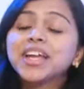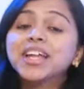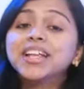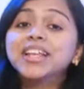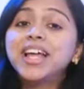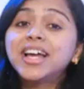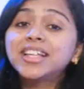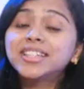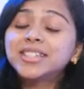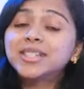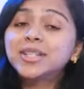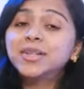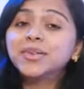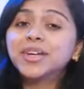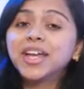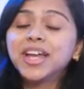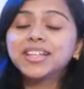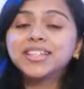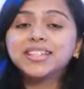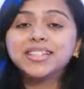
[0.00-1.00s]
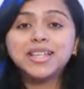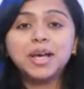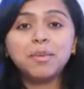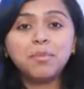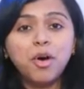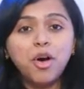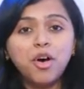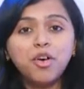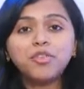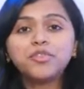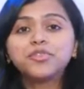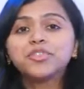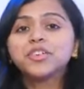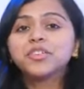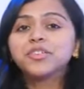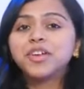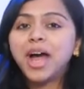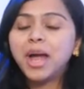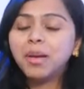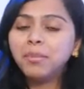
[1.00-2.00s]
let's look at some of the
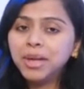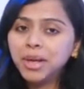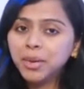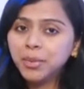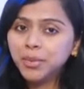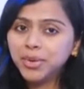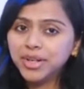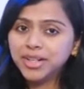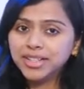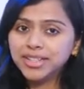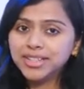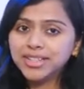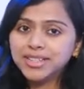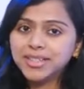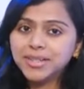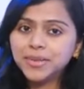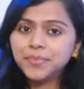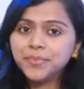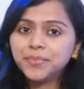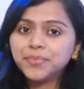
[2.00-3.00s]
rhyming words.